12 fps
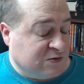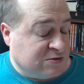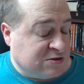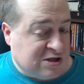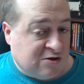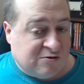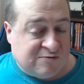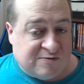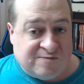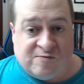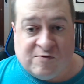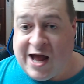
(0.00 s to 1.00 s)
So
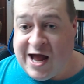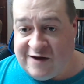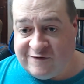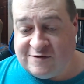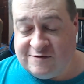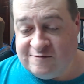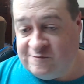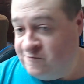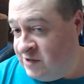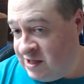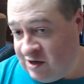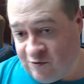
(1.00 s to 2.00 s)
after
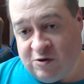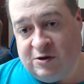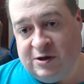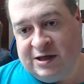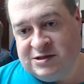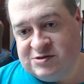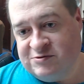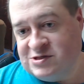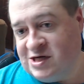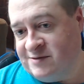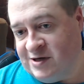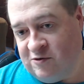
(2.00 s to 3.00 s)
we get rolling, so we're
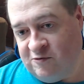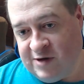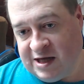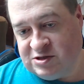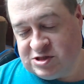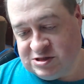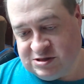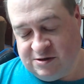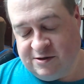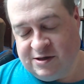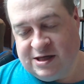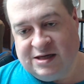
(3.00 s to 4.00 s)
talking about a week just
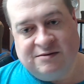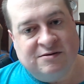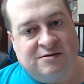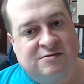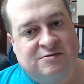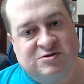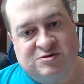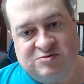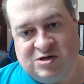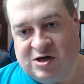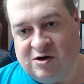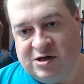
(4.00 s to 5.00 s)
learning,
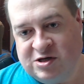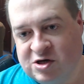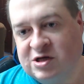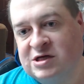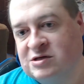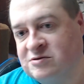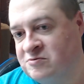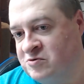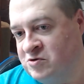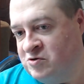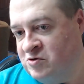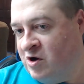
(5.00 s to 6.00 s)
and
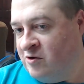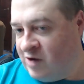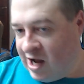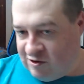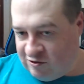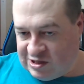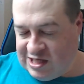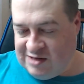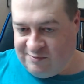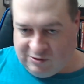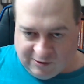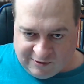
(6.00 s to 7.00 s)
I will
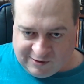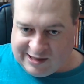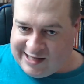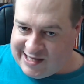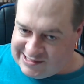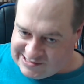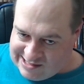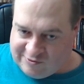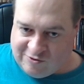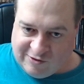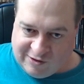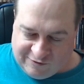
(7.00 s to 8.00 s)
keep learning as I'm
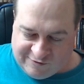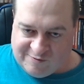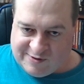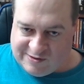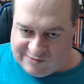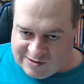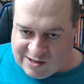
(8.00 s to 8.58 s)
going through, but